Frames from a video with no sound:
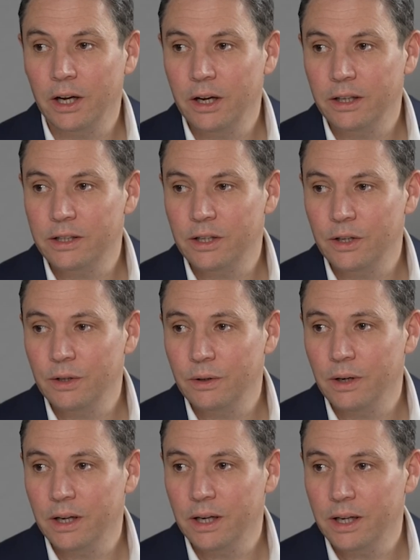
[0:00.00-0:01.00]
are going
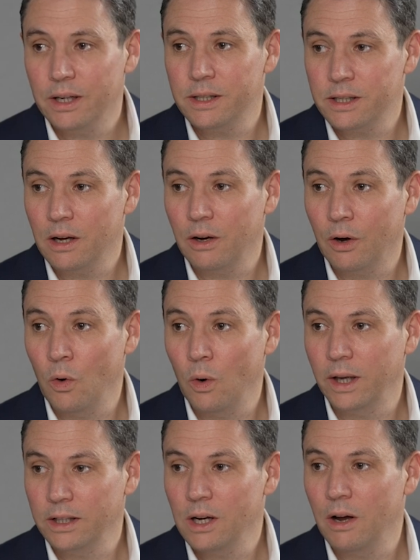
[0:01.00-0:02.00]
to start
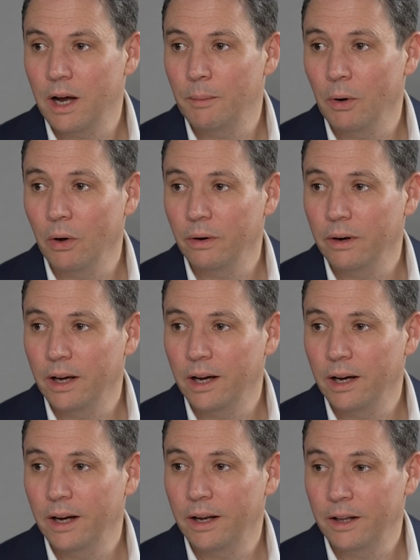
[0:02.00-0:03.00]
calling time on
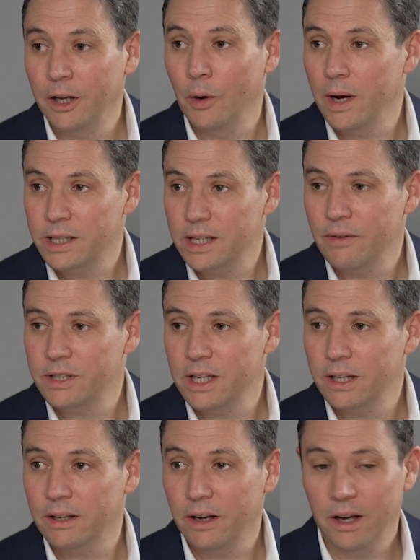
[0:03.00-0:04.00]
US
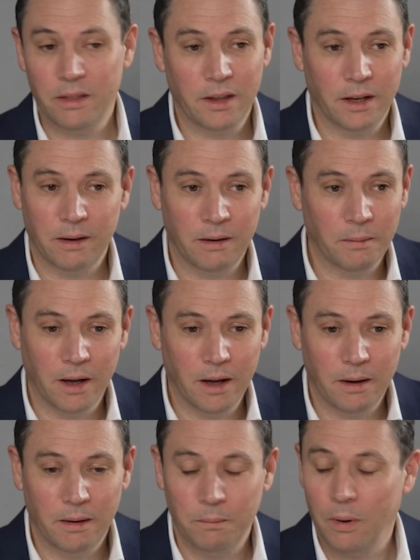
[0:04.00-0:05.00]
deficit, I think
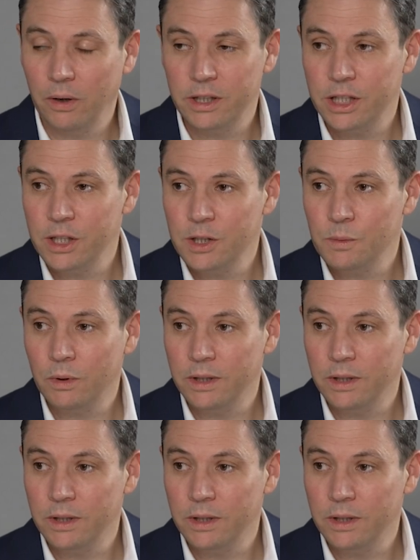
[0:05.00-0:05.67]
politicians will